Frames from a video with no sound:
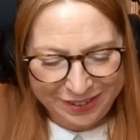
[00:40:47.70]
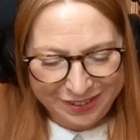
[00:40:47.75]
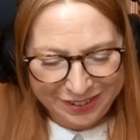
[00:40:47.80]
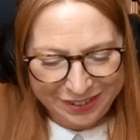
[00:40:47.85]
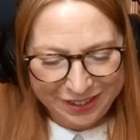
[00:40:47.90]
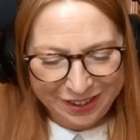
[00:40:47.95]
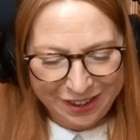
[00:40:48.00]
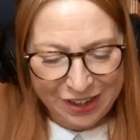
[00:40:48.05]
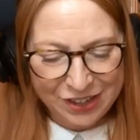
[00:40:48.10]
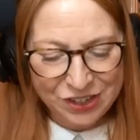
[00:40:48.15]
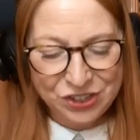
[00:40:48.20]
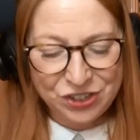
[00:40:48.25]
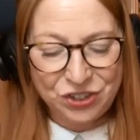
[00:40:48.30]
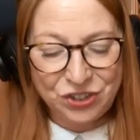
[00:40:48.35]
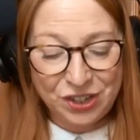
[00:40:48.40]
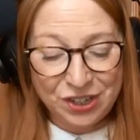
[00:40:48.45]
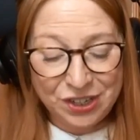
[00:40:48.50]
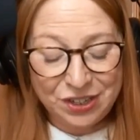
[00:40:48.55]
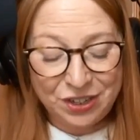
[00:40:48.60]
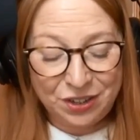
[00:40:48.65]
I
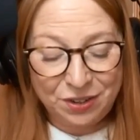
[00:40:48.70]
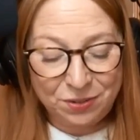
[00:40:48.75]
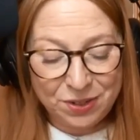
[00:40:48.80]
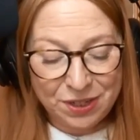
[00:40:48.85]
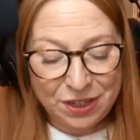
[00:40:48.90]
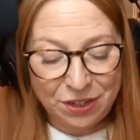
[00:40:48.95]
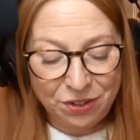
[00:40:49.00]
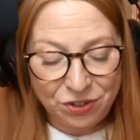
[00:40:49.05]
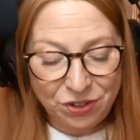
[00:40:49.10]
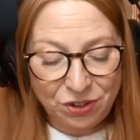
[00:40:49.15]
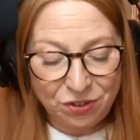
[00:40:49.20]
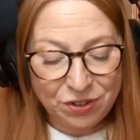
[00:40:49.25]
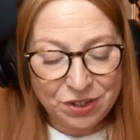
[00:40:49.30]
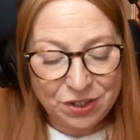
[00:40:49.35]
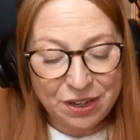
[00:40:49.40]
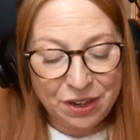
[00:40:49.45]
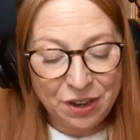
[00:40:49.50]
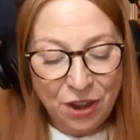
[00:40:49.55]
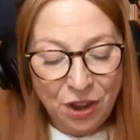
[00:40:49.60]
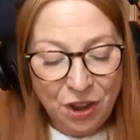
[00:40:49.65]
suggest that you see your doctor
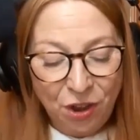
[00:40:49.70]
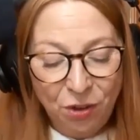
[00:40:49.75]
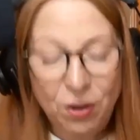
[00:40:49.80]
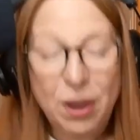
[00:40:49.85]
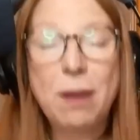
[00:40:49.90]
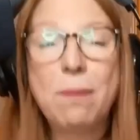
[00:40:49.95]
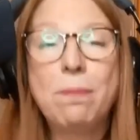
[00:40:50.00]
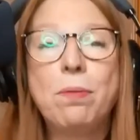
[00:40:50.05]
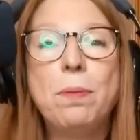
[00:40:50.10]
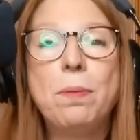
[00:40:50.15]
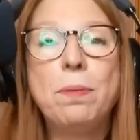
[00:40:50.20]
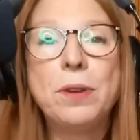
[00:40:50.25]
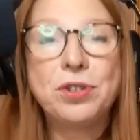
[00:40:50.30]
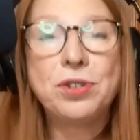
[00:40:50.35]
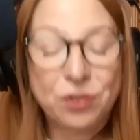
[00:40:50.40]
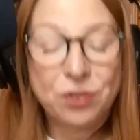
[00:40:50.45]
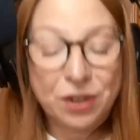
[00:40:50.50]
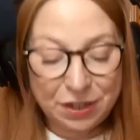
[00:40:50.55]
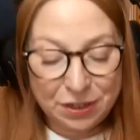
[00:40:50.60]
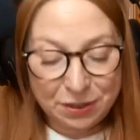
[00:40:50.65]
or get proper
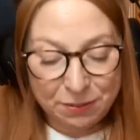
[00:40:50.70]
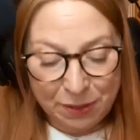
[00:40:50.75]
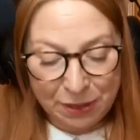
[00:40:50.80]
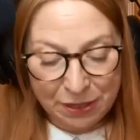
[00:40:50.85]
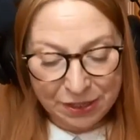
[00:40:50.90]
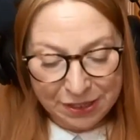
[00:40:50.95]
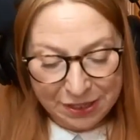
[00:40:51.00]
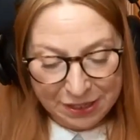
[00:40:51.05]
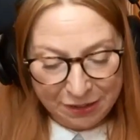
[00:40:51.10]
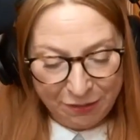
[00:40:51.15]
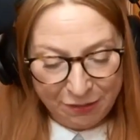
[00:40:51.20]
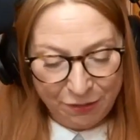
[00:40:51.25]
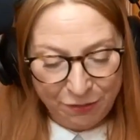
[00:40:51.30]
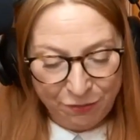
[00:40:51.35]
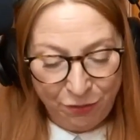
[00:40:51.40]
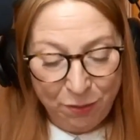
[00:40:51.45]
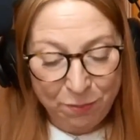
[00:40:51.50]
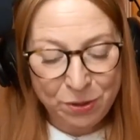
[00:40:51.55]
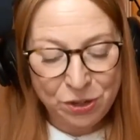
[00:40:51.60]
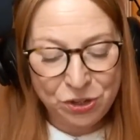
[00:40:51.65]
treatment from
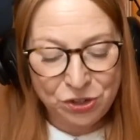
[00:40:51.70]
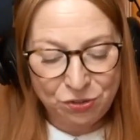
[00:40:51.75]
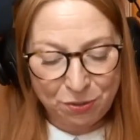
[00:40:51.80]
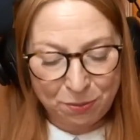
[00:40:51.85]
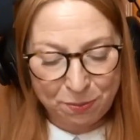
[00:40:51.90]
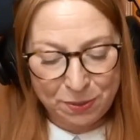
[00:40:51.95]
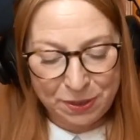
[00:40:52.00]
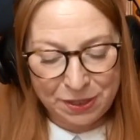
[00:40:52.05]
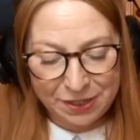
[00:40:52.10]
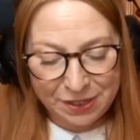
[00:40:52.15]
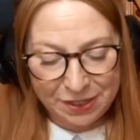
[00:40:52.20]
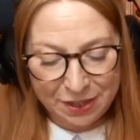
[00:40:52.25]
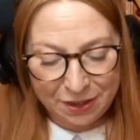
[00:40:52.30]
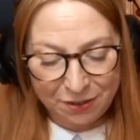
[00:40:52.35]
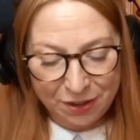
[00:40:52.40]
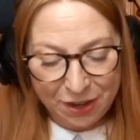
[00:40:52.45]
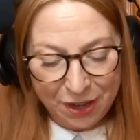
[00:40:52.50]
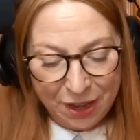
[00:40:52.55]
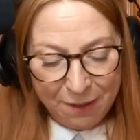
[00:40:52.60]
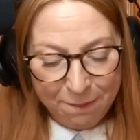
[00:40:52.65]
a chiropodist, though.
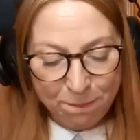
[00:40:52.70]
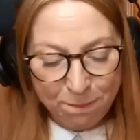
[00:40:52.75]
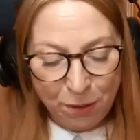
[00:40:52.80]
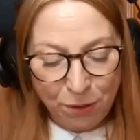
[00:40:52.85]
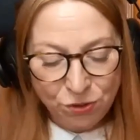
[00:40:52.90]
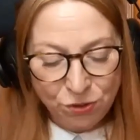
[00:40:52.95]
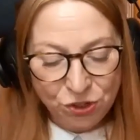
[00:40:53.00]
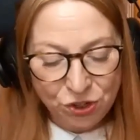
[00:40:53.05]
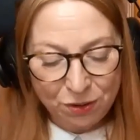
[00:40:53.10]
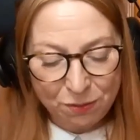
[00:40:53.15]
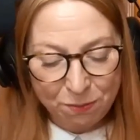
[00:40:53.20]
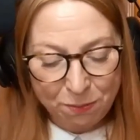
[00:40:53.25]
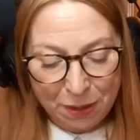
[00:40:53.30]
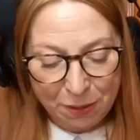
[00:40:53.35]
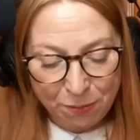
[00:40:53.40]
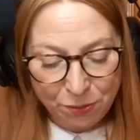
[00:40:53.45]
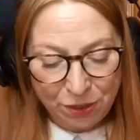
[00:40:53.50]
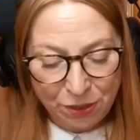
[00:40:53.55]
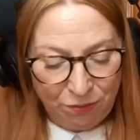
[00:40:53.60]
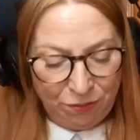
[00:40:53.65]
Most young people
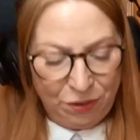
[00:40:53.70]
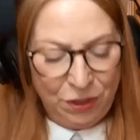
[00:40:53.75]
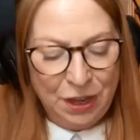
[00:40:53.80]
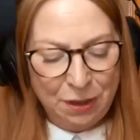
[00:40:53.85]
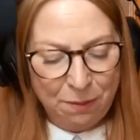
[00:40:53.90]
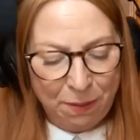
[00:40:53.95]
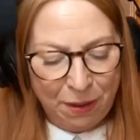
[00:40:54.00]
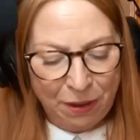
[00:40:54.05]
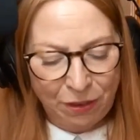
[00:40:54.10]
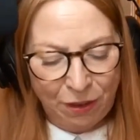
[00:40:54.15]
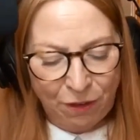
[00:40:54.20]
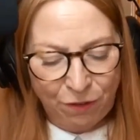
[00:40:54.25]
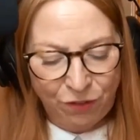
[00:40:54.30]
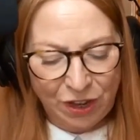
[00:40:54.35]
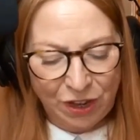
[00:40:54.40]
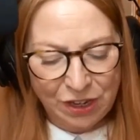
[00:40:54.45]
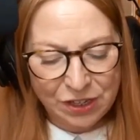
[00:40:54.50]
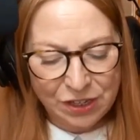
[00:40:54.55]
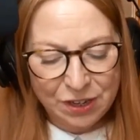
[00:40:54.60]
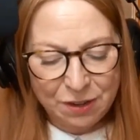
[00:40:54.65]
don't think about their
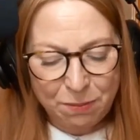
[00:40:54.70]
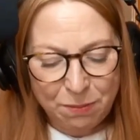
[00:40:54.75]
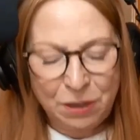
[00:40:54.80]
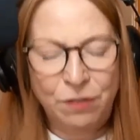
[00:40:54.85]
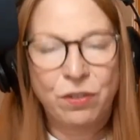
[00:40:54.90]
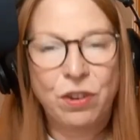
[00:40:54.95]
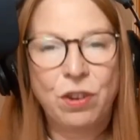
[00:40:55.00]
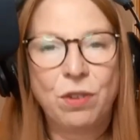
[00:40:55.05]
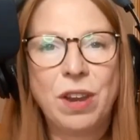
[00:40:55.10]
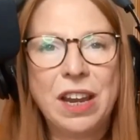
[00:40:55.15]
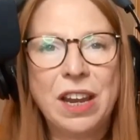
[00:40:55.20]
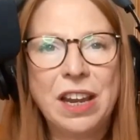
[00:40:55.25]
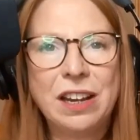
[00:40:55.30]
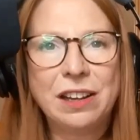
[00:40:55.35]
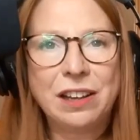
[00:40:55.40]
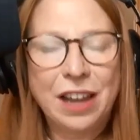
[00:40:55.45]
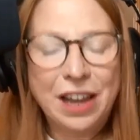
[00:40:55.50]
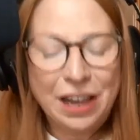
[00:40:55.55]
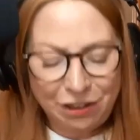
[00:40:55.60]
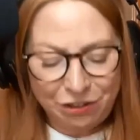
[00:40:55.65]
feet, but if you
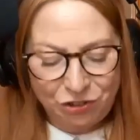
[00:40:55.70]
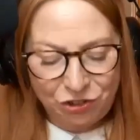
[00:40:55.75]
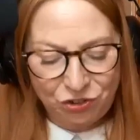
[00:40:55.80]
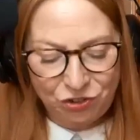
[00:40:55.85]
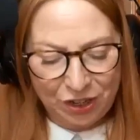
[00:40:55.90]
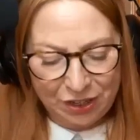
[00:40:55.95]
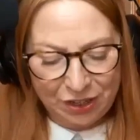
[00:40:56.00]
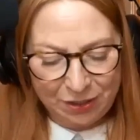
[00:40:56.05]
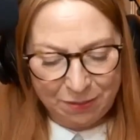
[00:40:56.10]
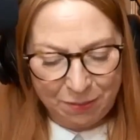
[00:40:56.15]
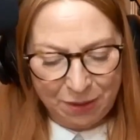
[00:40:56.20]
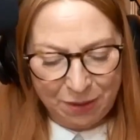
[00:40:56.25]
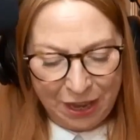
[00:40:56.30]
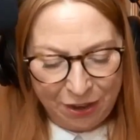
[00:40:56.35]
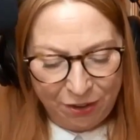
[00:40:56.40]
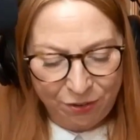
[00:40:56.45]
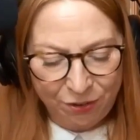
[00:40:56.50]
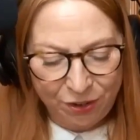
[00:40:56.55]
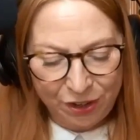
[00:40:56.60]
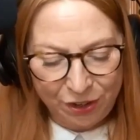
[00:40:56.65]
ill-treat them
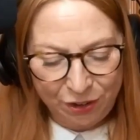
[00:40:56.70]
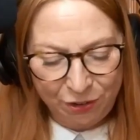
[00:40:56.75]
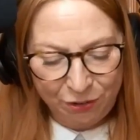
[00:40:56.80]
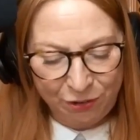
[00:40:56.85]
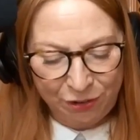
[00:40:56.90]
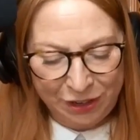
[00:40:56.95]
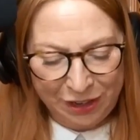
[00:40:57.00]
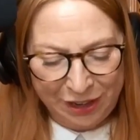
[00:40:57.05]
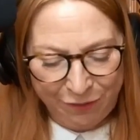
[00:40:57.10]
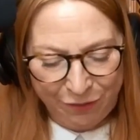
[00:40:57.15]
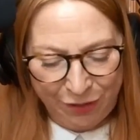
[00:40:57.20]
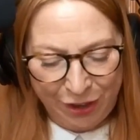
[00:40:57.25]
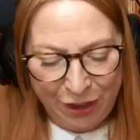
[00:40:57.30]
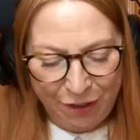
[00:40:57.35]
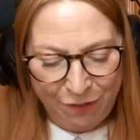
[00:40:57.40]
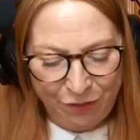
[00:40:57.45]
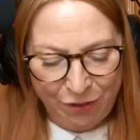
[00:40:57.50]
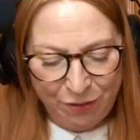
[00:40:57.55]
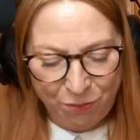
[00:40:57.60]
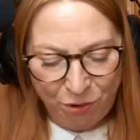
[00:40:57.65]
now, you will have
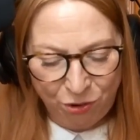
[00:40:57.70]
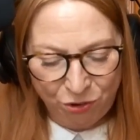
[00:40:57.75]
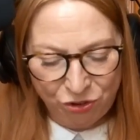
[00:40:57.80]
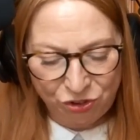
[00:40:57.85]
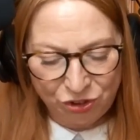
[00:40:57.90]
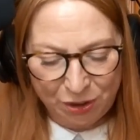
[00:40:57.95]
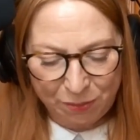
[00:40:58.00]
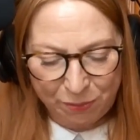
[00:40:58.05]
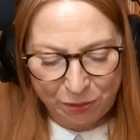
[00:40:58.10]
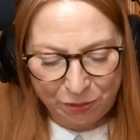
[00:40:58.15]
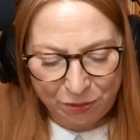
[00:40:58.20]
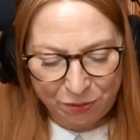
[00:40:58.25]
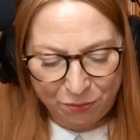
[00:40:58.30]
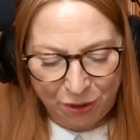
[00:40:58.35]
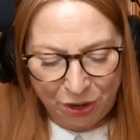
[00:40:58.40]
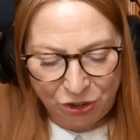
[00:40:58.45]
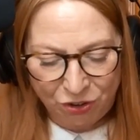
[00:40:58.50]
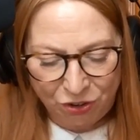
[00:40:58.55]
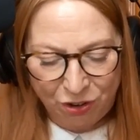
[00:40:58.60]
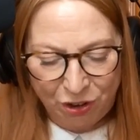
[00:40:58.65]
even more trouble when
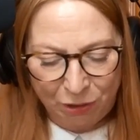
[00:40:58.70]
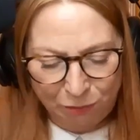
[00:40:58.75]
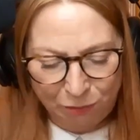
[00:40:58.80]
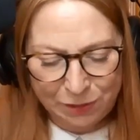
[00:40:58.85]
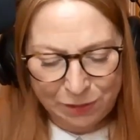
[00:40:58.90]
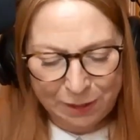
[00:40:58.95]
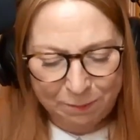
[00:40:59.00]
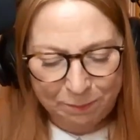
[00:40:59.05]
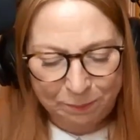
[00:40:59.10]
you're older.